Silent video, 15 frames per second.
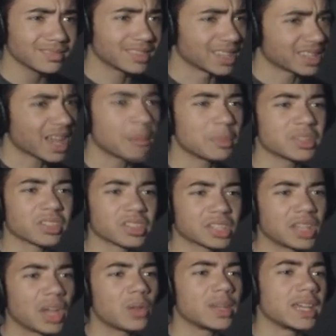The zombies are
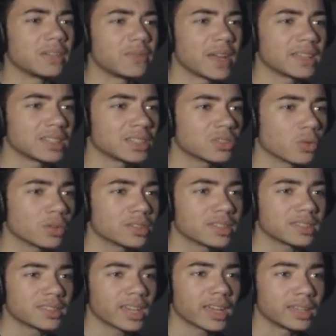slowly advancing towards
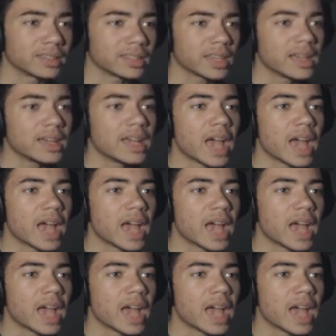the tent.